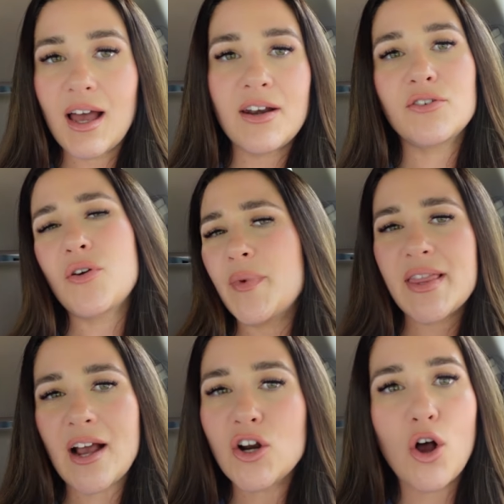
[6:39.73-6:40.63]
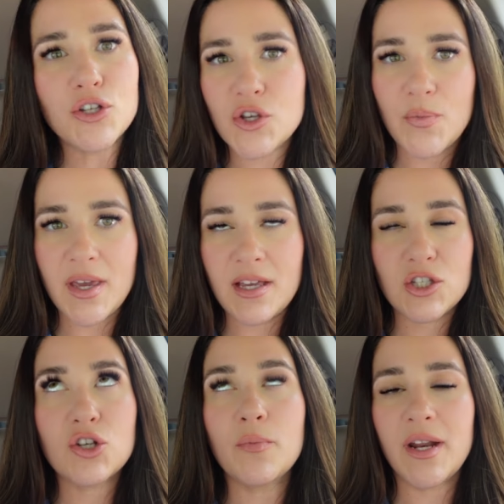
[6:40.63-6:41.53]
I don't know. I mean, that could also be
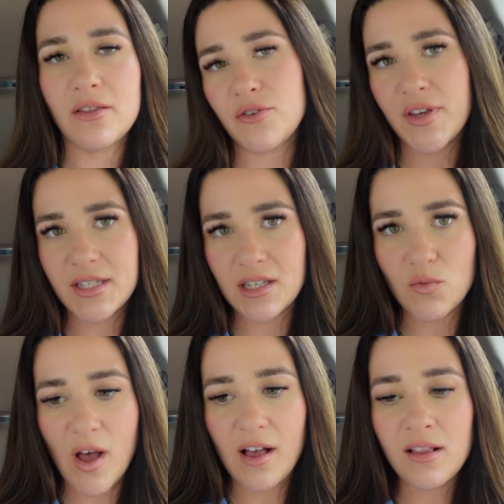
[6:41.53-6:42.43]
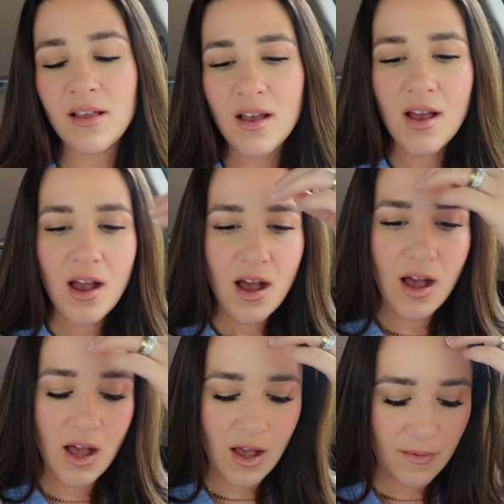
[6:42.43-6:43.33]
so many other things as well.
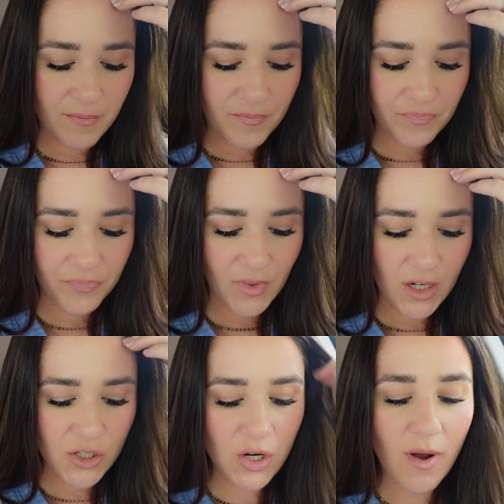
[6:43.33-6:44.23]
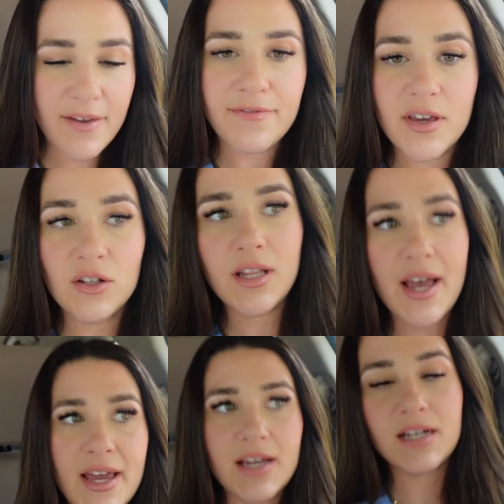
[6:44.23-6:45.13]
Um, so I feel
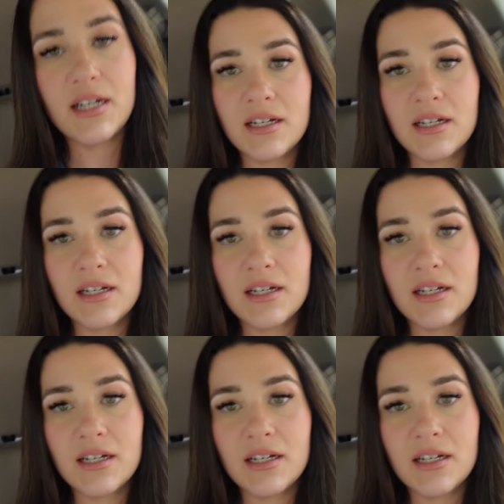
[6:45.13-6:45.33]
like,